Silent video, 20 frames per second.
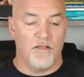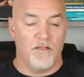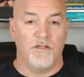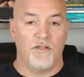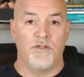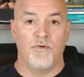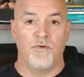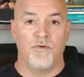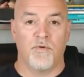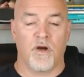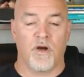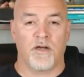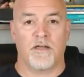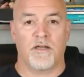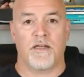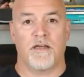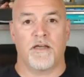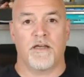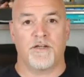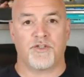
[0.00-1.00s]
you are
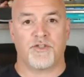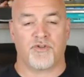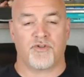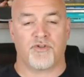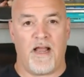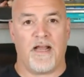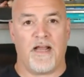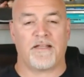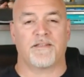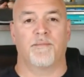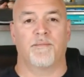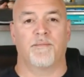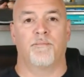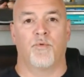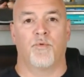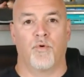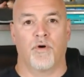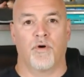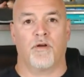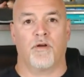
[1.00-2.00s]
going to attract
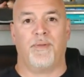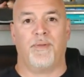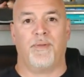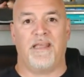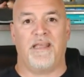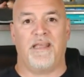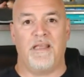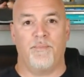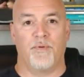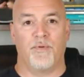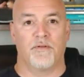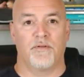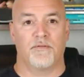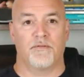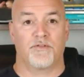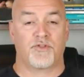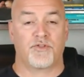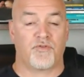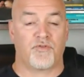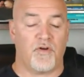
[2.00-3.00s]
more people.
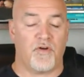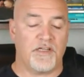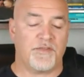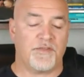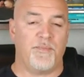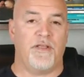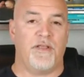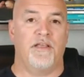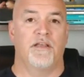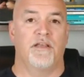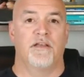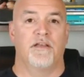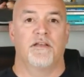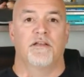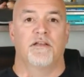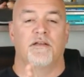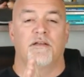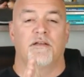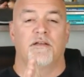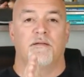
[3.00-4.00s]
Trust me,
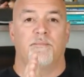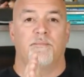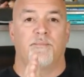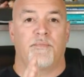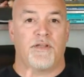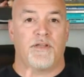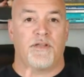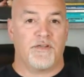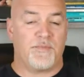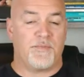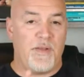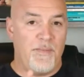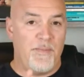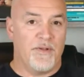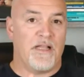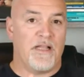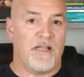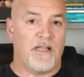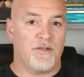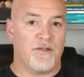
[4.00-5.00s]
there's
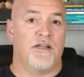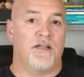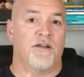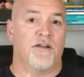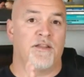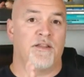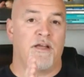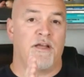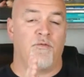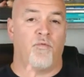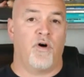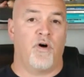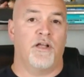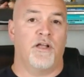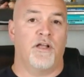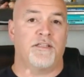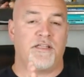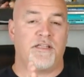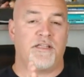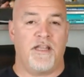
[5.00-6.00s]
people out there that
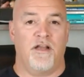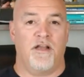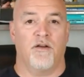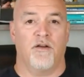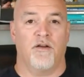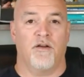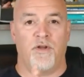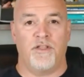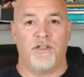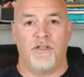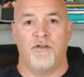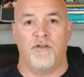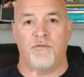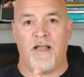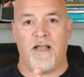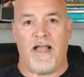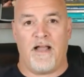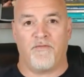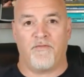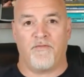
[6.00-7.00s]
want to hear what you
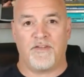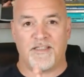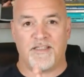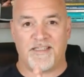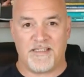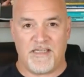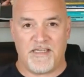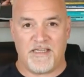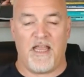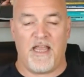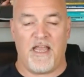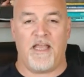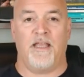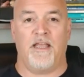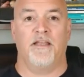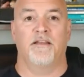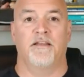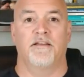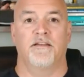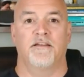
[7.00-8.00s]
have to
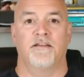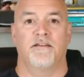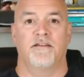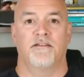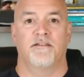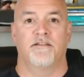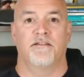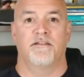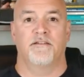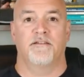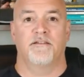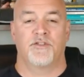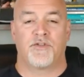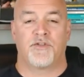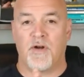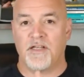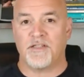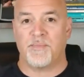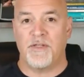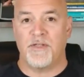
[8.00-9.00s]
say.
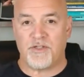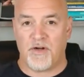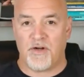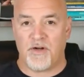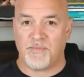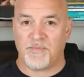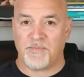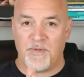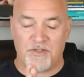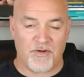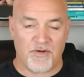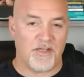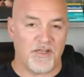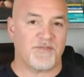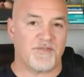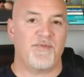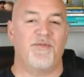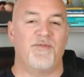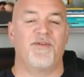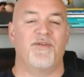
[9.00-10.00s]
Trust me, trust me,
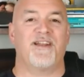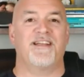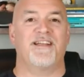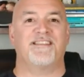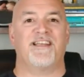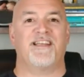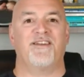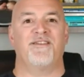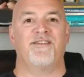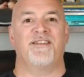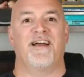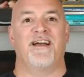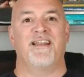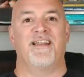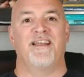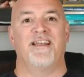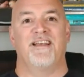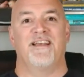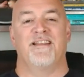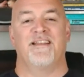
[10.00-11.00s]
trust me when I tell you that.
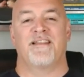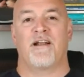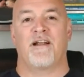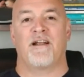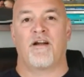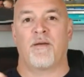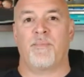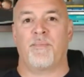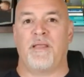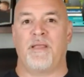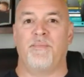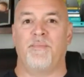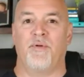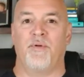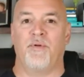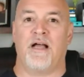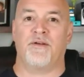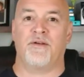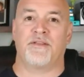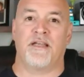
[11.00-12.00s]
There are people
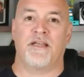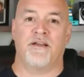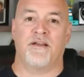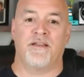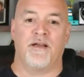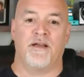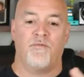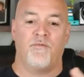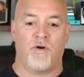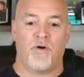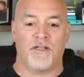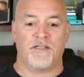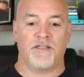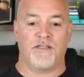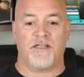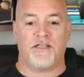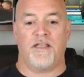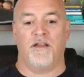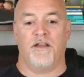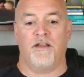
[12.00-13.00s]
out there that want
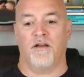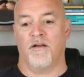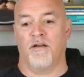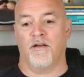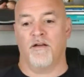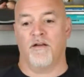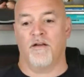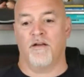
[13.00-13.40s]
to hear